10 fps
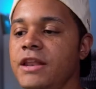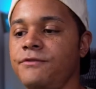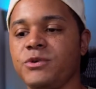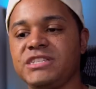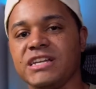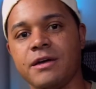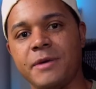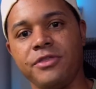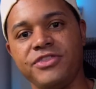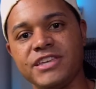If it wants to come
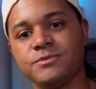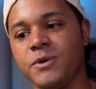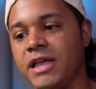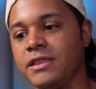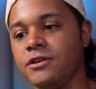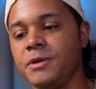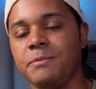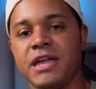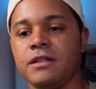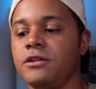out this way a little bit,
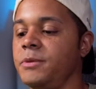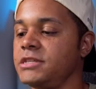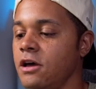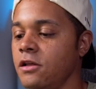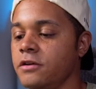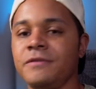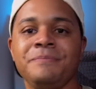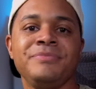make it a little bit taller,